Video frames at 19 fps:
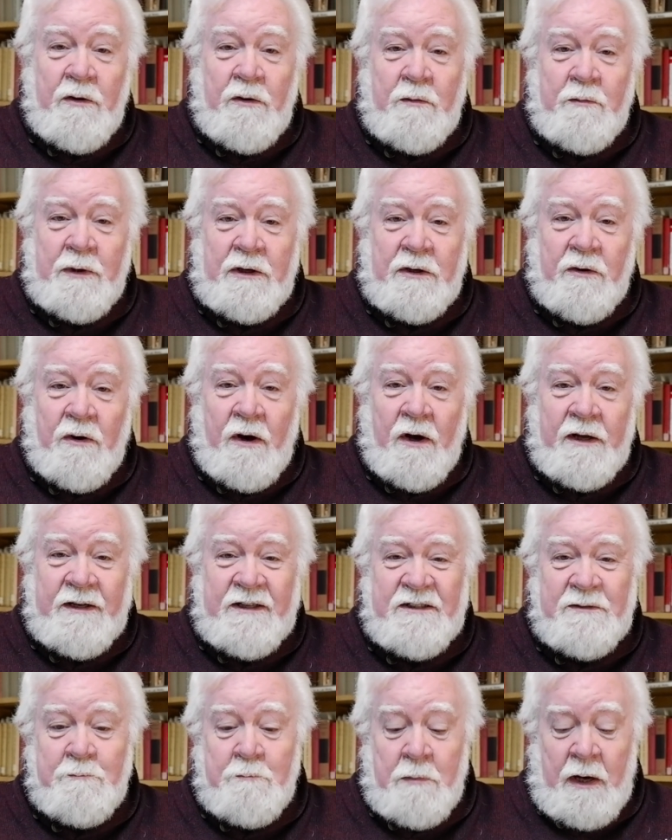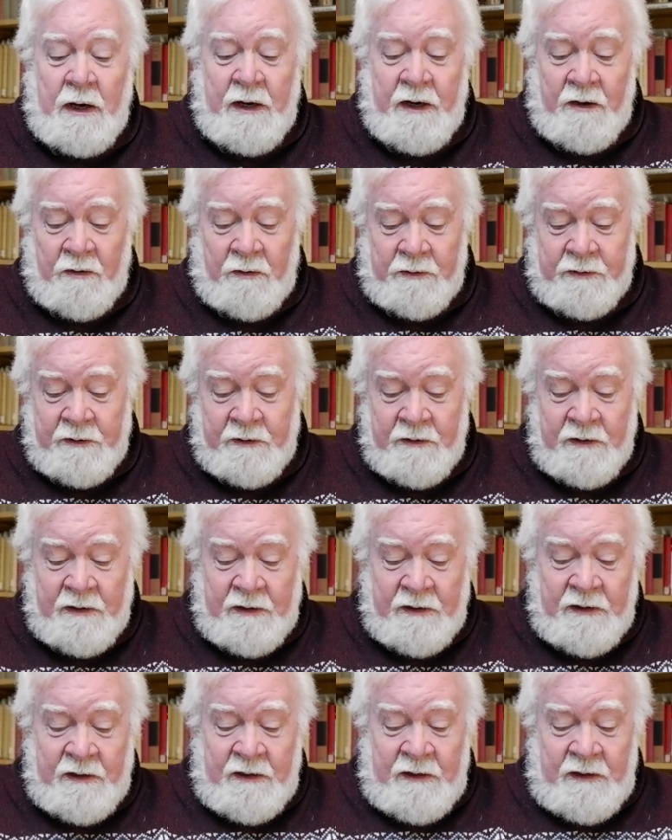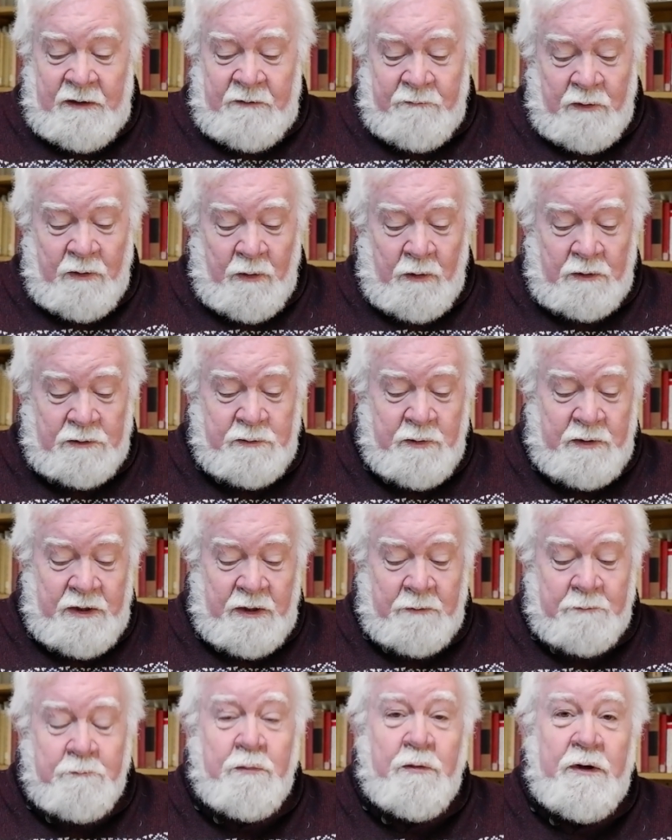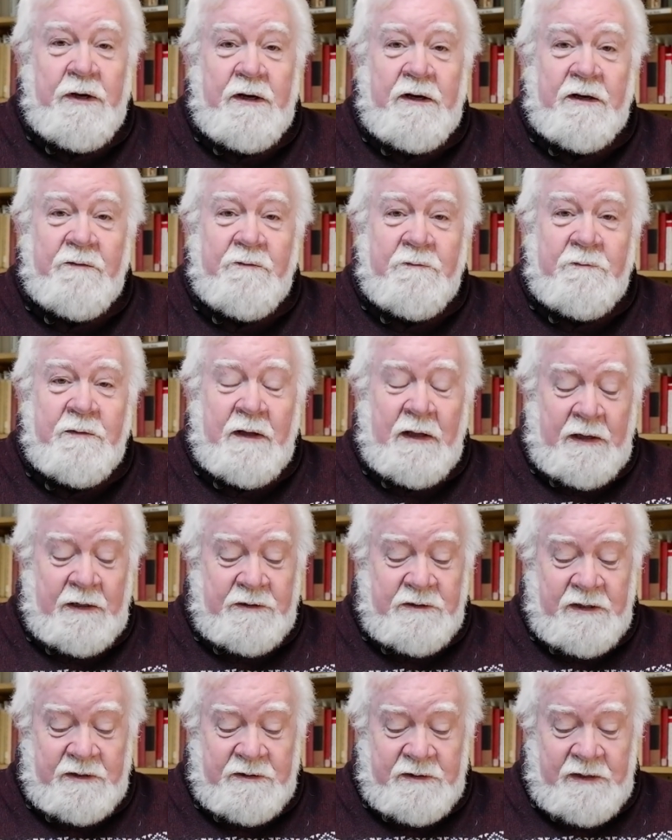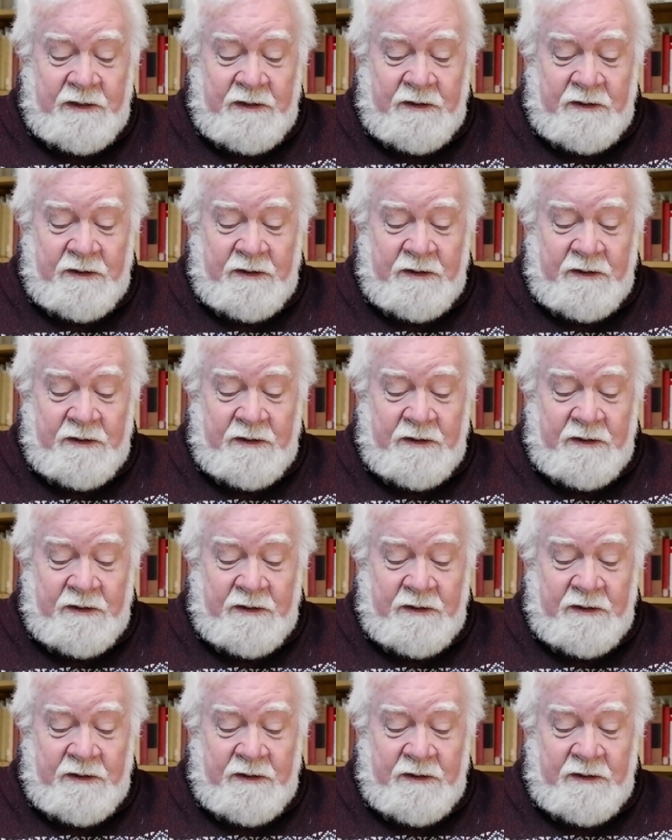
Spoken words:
Omicron as mild for those without pre-existing